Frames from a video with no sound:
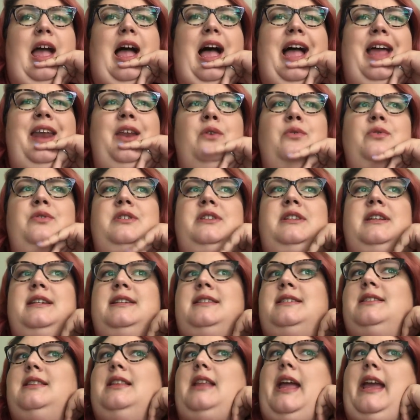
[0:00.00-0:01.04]
I don't
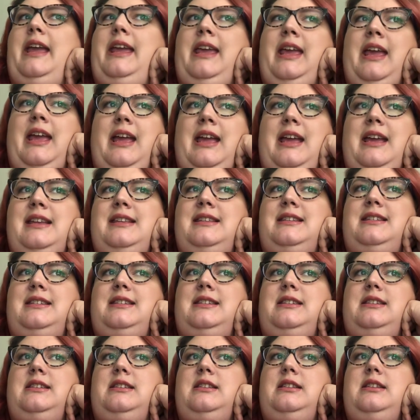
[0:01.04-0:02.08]
dislike it.
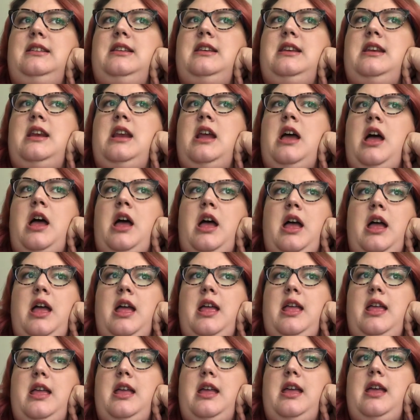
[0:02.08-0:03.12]
It's
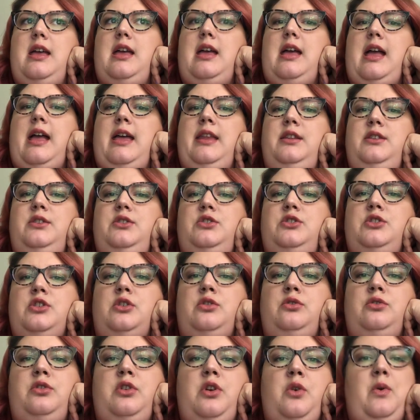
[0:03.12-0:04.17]
not. I
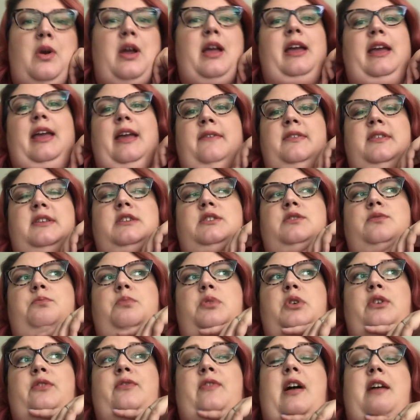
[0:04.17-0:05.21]
don't know why I gave this
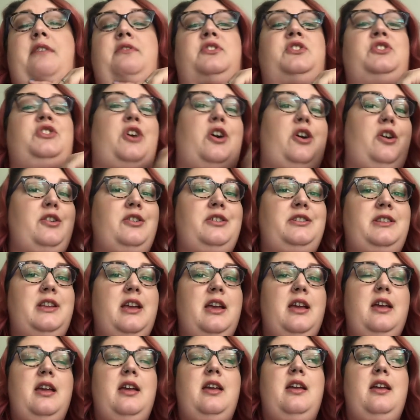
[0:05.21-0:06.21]
book five stars.